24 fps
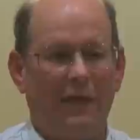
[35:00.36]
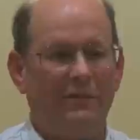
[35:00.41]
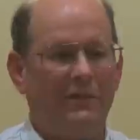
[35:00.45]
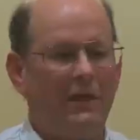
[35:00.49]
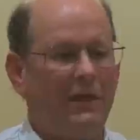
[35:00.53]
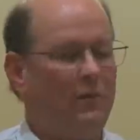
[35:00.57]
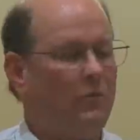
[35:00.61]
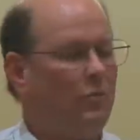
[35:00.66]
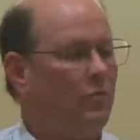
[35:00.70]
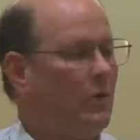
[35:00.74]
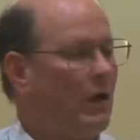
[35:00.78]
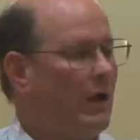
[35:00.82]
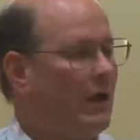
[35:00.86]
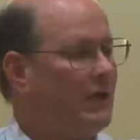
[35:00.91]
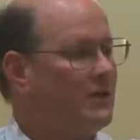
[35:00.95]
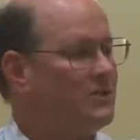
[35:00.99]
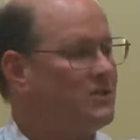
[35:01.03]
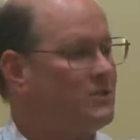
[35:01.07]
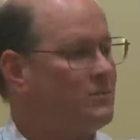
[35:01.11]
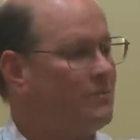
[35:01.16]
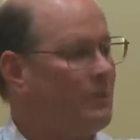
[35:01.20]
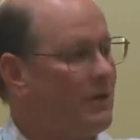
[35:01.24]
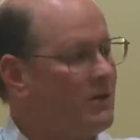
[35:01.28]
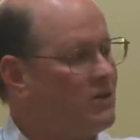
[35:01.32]
And they
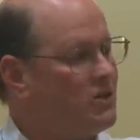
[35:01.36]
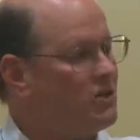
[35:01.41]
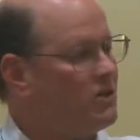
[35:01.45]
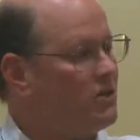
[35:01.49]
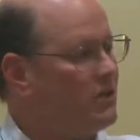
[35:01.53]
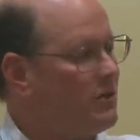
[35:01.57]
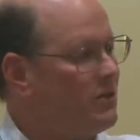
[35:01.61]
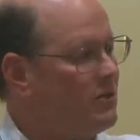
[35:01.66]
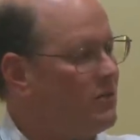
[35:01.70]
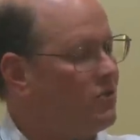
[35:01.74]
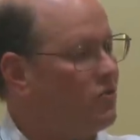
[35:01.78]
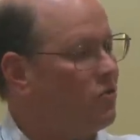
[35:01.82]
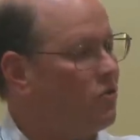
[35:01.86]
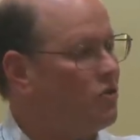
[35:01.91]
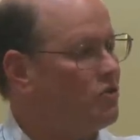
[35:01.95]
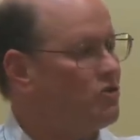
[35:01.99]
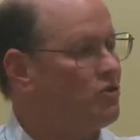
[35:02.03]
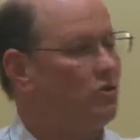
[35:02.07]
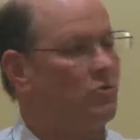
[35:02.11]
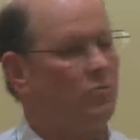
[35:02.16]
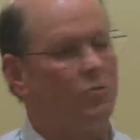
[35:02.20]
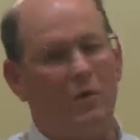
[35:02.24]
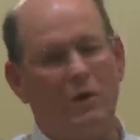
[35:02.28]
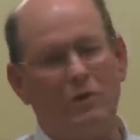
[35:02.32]
especially
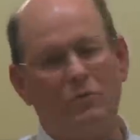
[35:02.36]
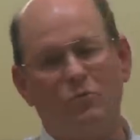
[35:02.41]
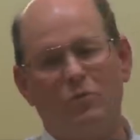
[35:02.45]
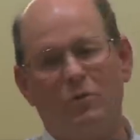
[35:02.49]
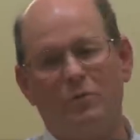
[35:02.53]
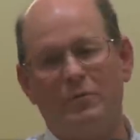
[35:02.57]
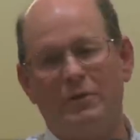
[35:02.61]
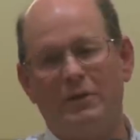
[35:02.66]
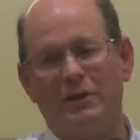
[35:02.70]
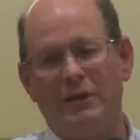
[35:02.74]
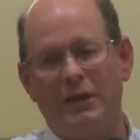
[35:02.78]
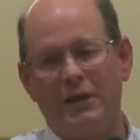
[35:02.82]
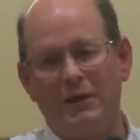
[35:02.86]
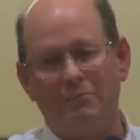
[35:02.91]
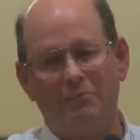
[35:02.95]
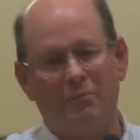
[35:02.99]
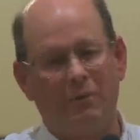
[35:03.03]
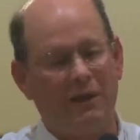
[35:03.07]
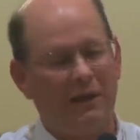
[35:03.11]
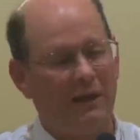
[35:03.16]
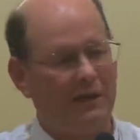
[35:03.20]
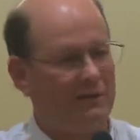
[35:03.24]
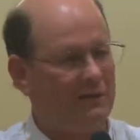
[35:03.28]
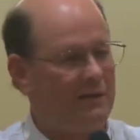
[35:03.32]
tortured one woman named
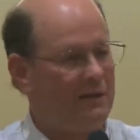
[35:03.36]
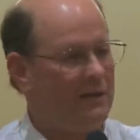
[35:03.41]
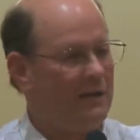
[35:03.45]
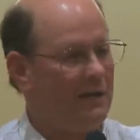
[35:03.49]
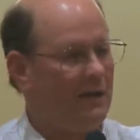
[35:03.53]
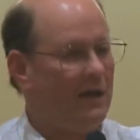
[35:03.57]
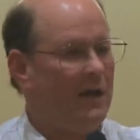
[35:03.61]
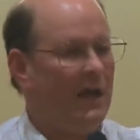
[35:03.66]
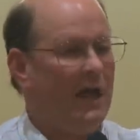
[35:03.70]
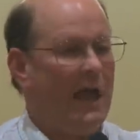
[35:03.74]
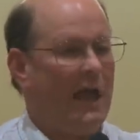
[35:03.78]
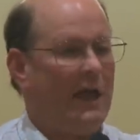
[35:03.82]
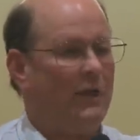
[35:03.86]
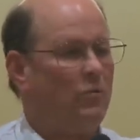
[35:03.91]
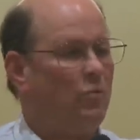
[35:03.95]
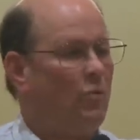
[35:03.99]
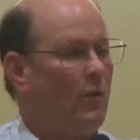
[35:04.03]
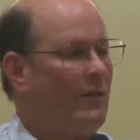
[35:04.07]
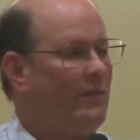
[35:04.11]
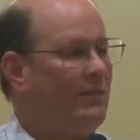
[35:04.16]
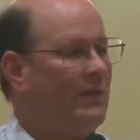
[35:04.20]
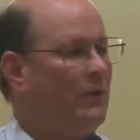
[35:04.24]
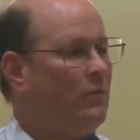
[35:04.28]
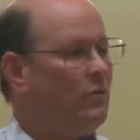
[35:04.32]
Blandina. And
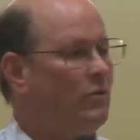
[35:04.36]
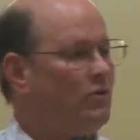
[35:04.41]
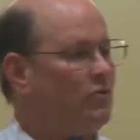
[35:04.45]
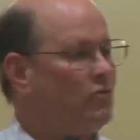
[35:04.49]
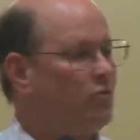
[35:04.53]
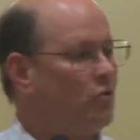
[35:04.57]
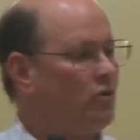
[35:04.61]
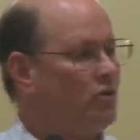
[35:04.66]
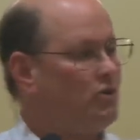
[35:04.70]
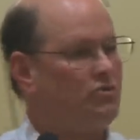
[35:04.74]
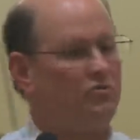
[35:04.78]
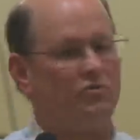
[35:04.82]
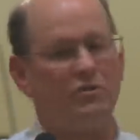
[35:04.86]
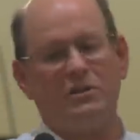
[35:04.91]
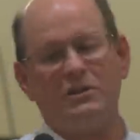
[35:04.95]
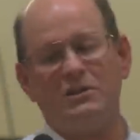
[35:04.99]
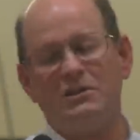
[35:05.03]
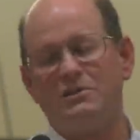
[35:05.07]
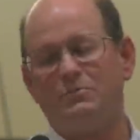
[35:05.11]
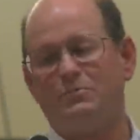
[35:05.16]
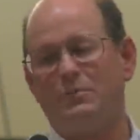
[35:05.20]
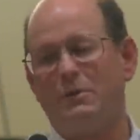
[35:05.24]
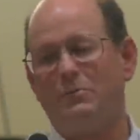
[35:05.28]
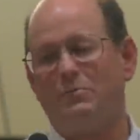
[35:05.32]
when they were torturing
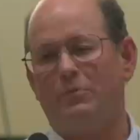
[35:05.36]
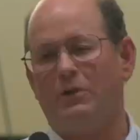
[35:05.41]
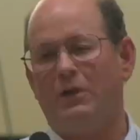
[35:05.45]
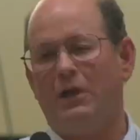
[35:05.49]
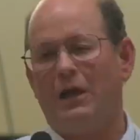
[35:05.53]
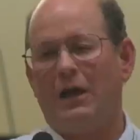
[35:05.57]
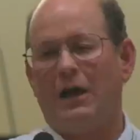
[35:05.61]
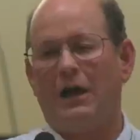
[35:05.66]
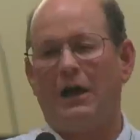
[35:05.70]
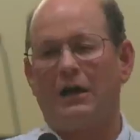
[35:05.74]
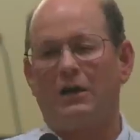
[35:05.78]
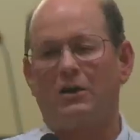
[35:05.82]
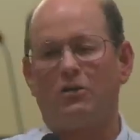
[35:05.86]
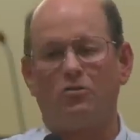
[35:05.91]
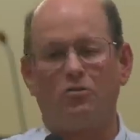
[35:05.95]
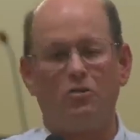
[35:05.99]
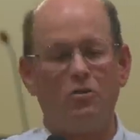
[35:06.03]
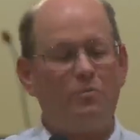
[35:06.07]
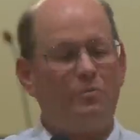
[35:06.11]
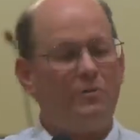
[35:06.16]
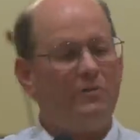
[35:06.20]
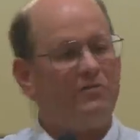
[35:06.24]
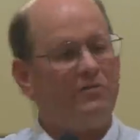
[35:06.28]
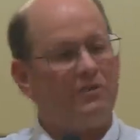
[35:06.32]
these people, a
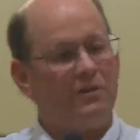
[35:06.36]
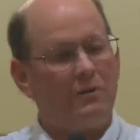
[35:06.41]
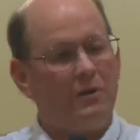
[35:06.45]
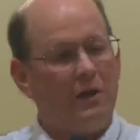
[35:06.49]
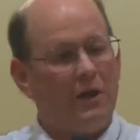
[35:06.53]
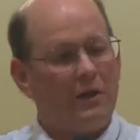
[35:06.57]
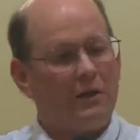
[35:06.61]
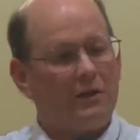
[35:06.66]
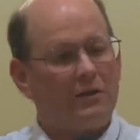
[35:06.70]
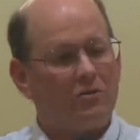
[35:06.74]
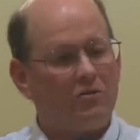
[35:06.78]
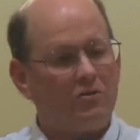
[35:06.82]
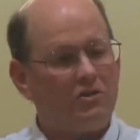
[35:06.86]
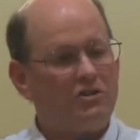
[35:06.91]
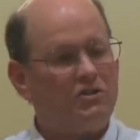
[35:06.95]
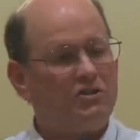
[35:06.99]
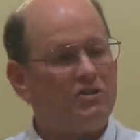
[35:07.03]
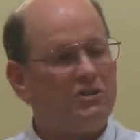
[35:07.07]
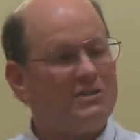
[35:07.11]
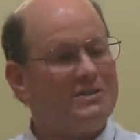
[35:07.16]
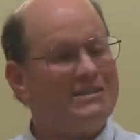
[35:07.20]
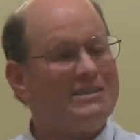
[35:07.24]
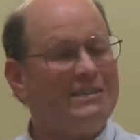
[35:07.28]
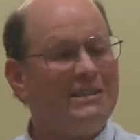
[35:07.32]
group of the
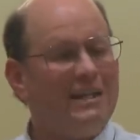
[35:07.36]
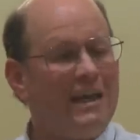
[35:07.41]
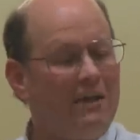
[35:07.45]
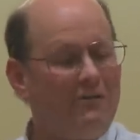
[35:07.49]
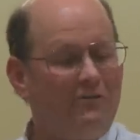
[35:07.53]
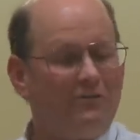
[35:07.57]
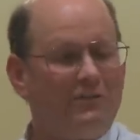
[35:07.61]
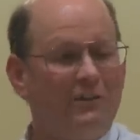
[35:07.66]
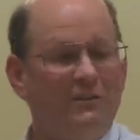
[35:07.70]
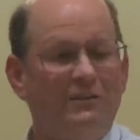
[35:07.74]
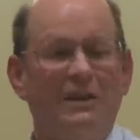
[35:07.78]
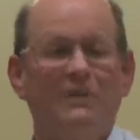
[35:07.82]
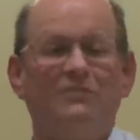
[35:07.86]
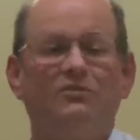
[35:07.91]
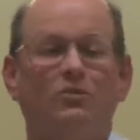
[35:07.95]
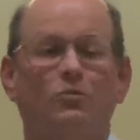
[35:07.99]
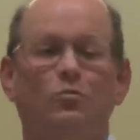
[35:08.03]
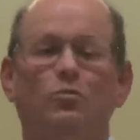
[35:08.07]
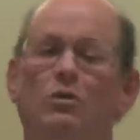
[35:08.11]
Christians left, and they said,